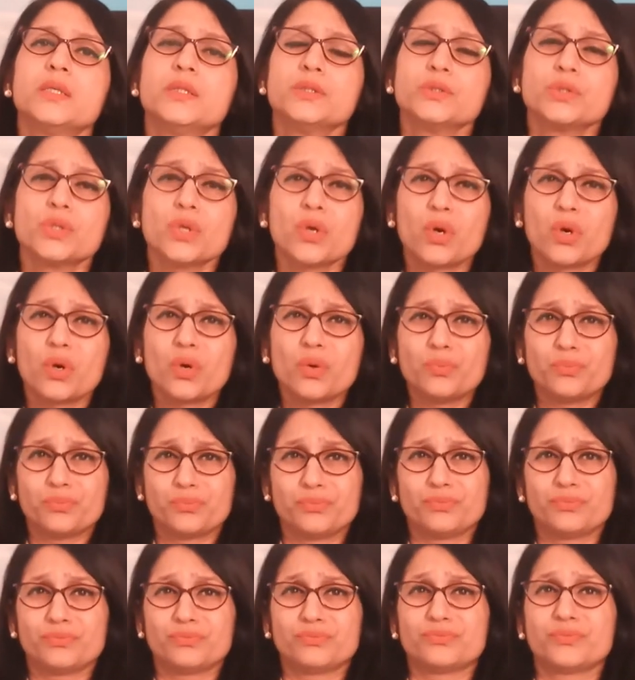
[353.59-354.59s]
So
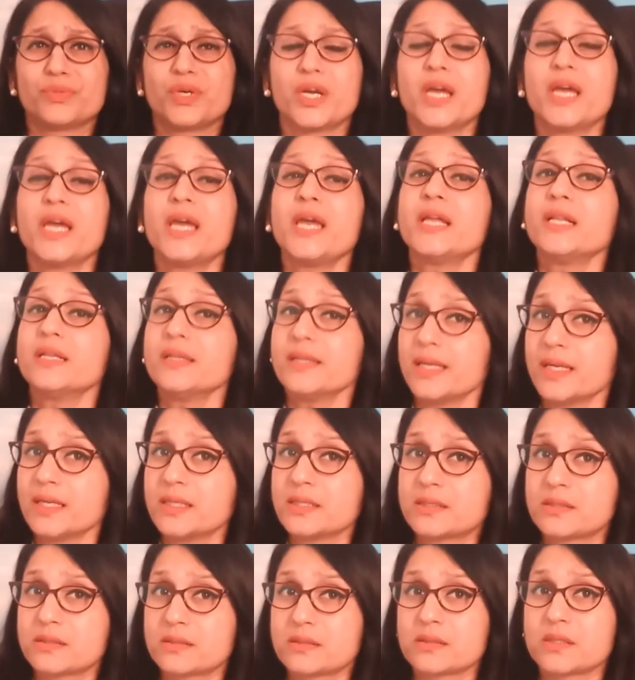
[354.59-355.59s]
in
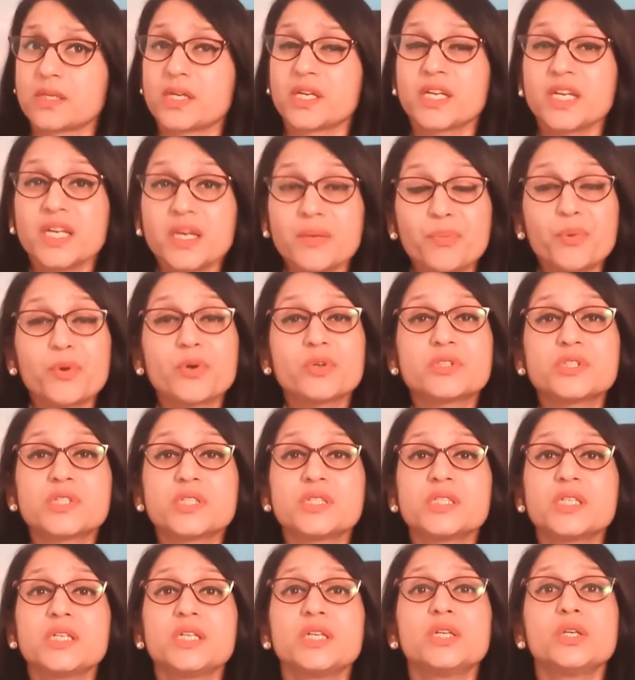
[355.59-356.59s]
this
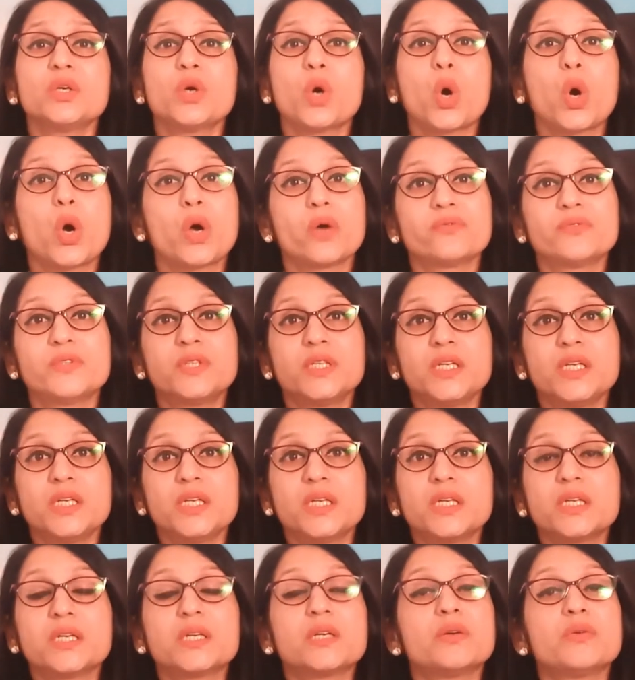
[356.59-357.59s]
reprocessing of
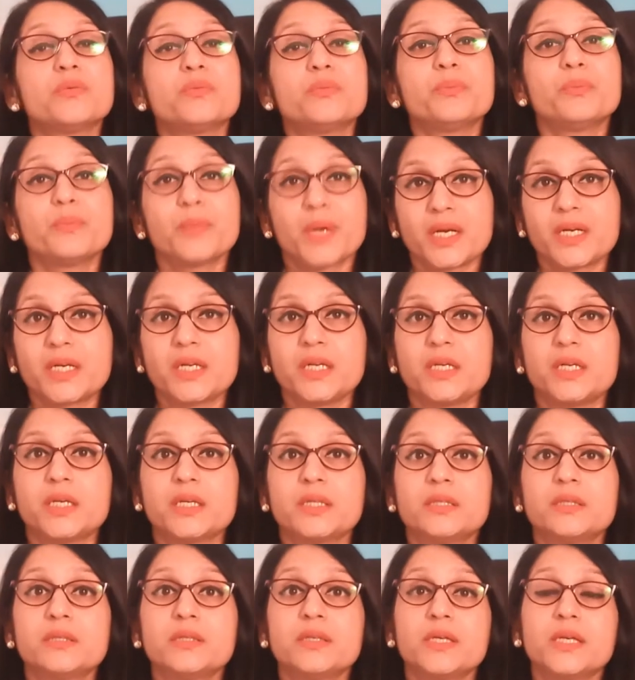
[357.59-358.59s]
the
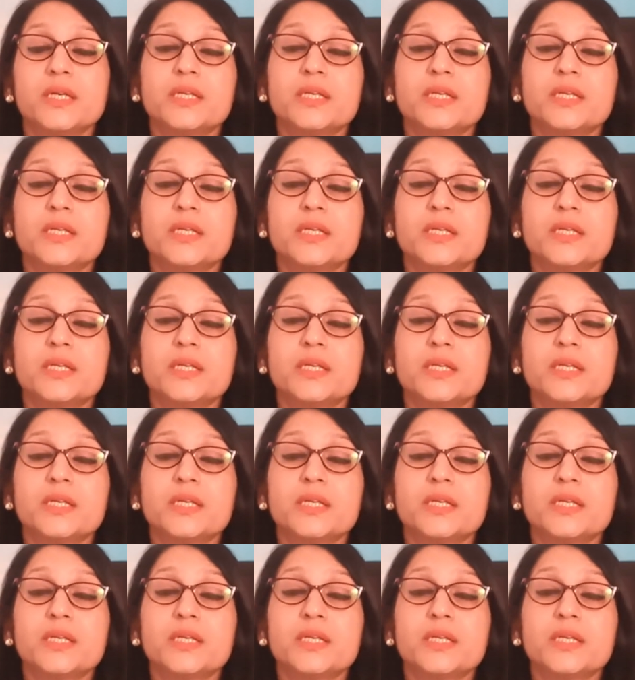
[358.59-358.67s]
material,